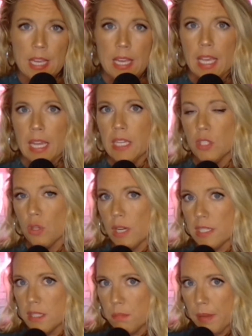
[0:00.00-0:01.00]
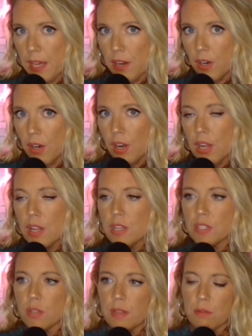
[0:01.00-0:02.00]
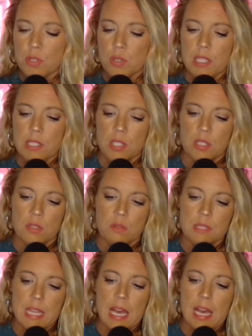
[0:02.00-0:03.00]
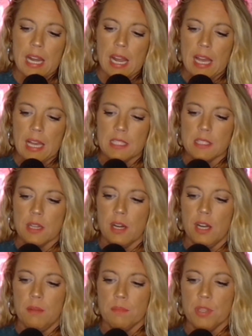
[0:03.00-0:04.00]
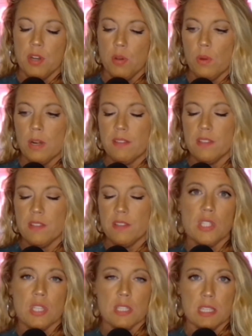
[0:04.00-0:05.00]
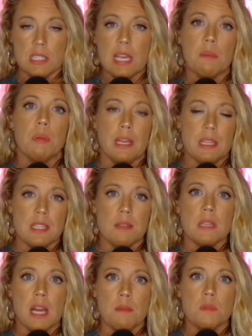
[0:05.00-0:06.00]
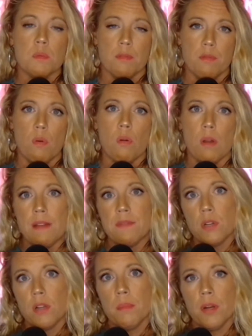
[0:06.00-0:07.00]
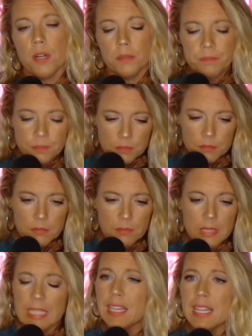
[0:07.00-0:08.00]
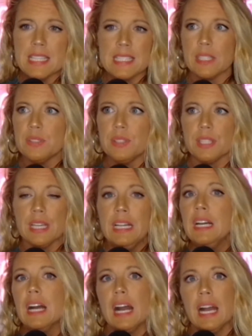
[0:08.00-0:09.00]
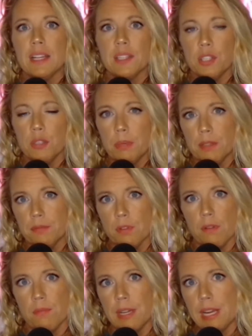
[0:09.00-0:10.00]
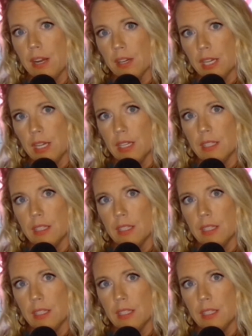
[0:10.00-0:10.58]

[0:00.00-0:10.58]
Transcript: He dressed better. So they were trying to use that as, one of the changes that take place sometimes before or after a murder. And he said, look, I had a coupon for a free haircut.